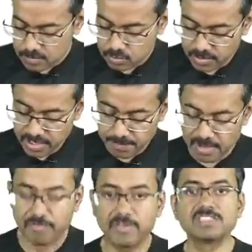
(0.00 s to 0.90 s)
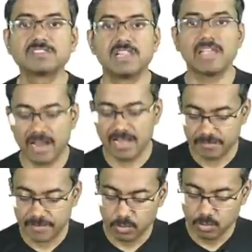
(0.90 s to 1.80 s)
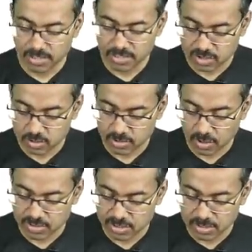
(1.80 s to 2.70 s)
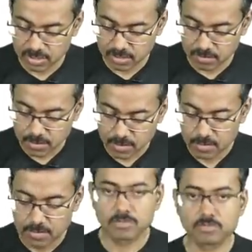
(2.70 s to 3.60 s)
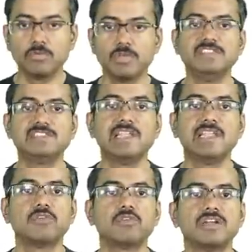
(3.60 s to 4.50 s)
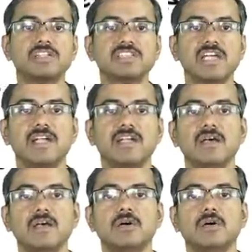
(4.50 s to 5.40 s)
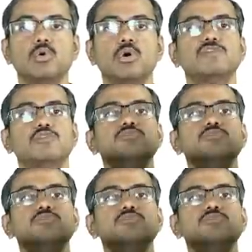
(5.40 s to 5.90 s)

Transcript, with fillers: So in pemphigus vulgaris, we use a histopathology term so easily now to understand row of